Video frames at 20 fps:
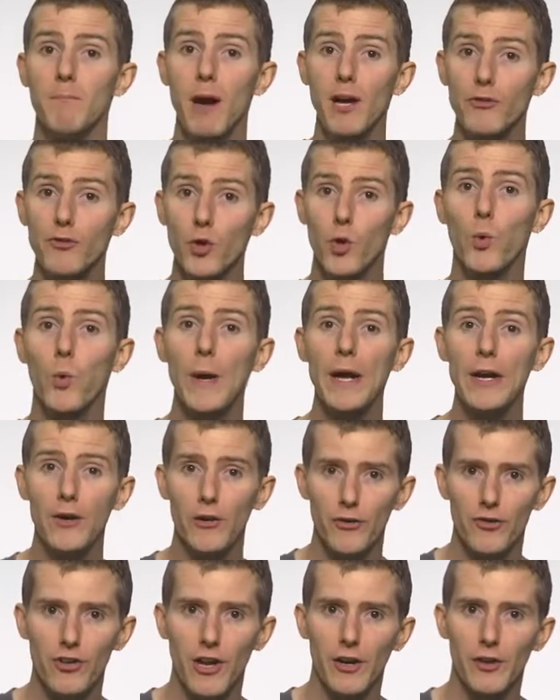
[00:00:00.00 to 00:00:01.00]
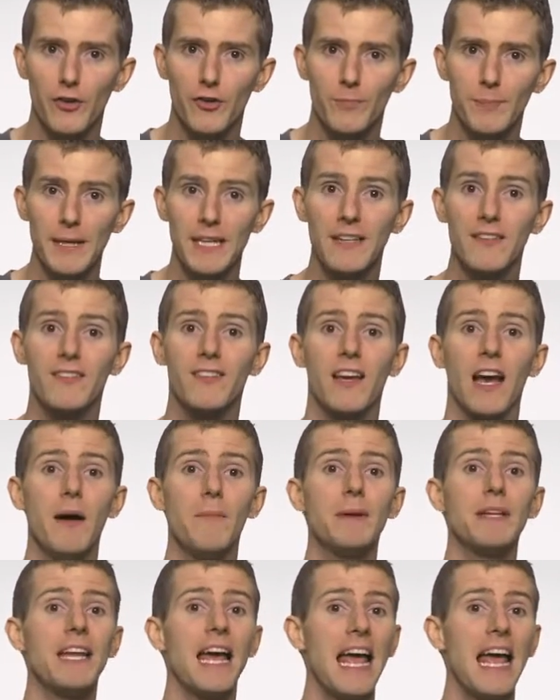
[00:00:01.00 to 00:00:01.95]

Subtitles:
much quicker shutter speeds come in